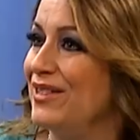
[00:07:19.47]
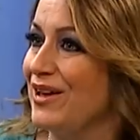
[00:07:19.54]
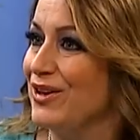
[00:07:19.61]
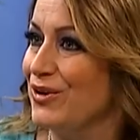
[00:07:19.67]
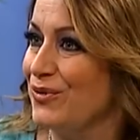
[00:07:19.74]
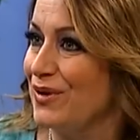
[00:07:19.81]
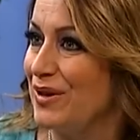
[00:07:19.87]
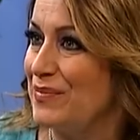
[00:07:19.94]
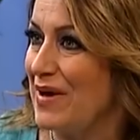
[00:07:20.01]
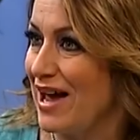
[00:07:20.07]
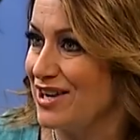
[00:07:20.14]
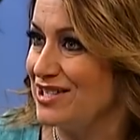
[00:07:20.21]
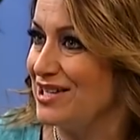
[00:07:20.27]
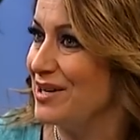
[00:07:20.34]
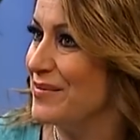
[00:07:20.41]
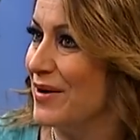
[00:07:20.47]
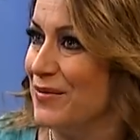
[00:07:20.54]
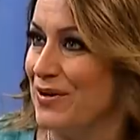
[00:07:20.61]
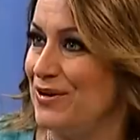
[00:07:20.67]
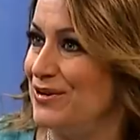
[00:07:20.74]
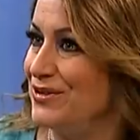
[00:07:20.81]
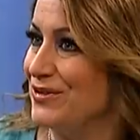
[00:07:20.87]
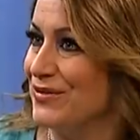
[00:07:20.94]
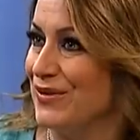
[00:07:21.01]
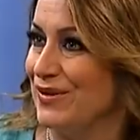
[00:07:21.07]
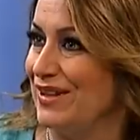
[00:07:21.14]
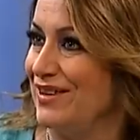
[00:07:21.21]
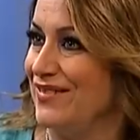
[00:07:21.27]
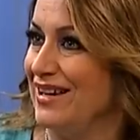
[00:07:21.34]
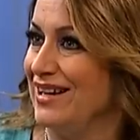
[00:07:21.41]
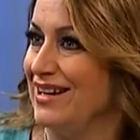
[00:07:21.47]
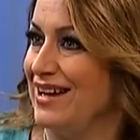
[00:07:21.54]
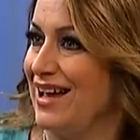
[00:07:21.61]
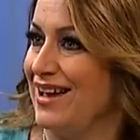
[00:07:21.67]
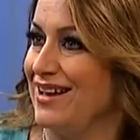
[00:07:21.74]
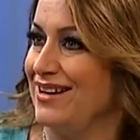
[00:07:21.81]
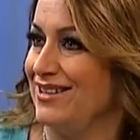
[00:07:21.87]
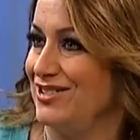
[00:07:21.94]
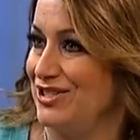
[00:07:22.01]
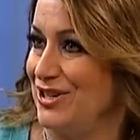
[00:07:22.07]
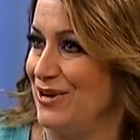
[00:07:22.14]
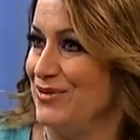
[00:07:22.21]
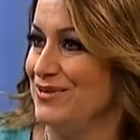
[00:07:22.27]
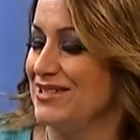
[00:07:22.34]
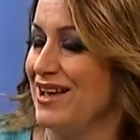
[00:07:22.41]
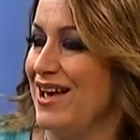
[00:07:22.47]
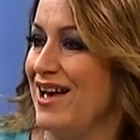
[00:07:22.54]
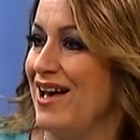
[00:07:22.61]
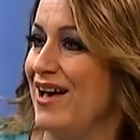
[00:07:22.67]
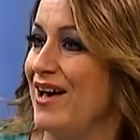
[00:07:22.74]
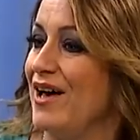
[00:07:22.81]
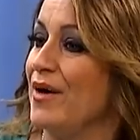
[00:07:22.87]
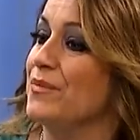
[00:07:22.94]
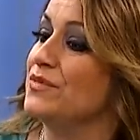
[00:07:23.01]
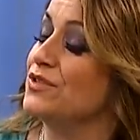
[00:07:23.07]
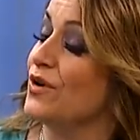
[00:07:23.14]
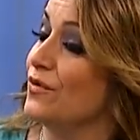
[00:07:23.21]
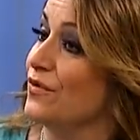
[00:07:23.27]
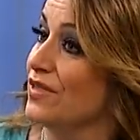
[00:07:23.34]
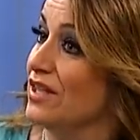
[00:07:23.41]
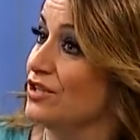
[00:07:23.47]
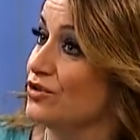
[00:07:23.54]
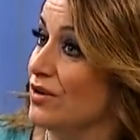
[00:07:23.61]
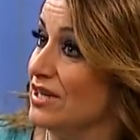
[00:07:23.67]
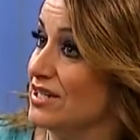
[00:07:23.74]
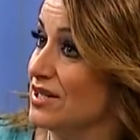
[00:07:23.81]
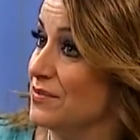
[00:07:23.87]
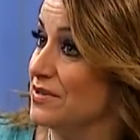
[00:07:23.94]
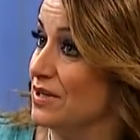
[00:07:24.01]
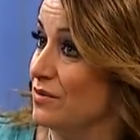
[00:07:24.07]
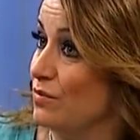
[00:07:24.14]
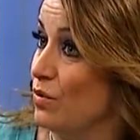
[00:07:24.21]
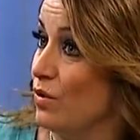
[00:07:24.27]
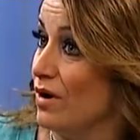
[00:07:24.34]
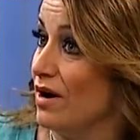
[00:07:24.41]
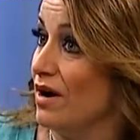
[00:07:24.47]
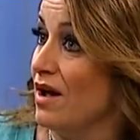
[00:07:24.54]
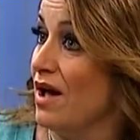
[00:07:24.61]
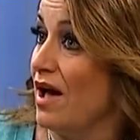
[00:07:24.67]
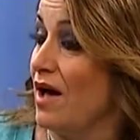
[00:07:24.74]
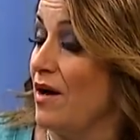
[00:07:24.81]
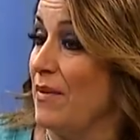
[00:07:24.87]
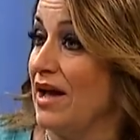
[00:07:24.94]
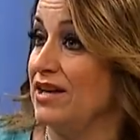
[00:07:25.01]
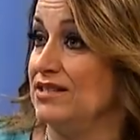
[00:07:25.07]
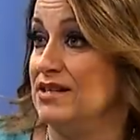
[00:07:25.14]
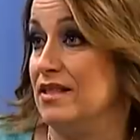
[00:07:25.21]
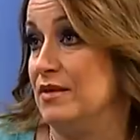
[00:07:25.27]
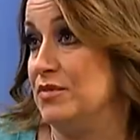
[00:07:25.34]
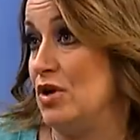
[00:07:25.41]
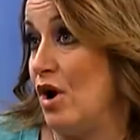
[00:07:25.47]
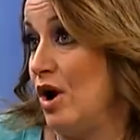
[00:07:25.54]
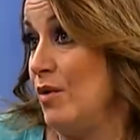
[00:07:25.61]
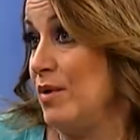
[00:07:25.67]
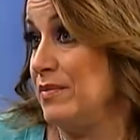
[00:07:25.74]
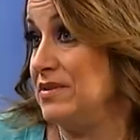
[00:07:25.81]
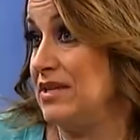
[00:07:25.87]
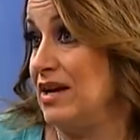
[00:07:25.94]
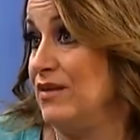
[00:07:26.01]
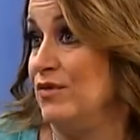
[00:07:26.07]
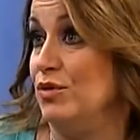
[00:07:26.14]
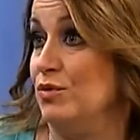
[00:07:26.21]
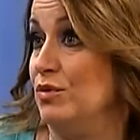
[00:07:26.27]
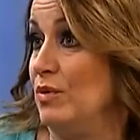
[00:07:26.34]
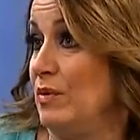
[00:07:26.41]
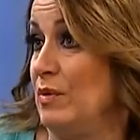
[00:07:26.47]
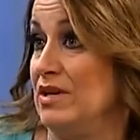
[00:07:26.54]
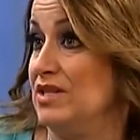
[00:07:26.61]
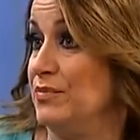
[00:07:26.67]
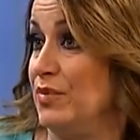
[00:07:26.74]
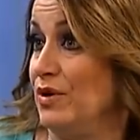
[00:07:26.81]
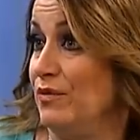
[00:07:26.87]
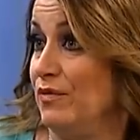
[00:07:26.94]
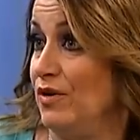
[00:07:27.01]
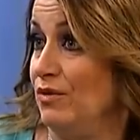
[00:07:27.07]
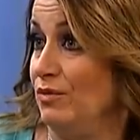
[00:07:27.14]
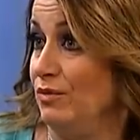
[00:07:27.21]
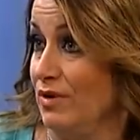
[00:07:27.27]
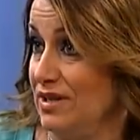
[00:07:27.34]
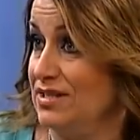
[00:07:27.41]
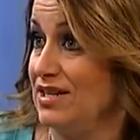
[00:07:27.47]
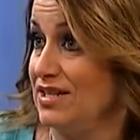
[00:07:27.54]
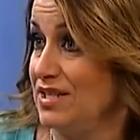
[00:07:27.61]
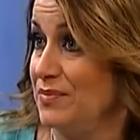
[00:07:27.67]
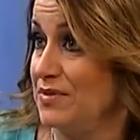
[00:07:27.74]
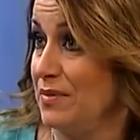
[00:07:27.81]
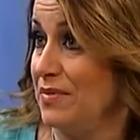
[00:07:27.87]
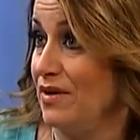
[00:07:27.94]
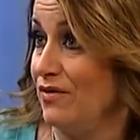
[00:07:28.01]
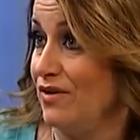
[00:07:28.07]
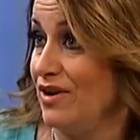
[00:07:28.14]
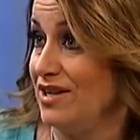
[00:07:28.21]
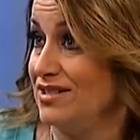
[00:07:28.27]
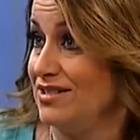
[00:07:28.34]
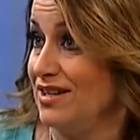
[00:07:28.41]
like you're really passionate about what you do for a living, and it shows. So for these great tips and more, I could send them to our website if you would wanted to put a few real estate tips up there for us.